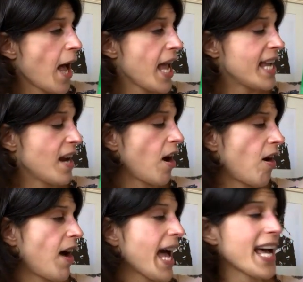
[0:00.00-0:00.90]
in
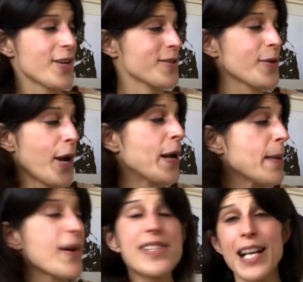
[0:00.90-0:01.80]
our house, not
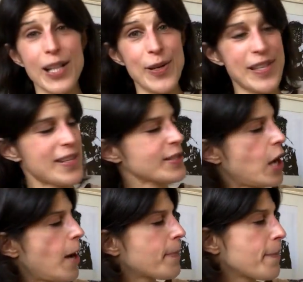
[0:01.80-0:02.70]
only because it glows in the dark,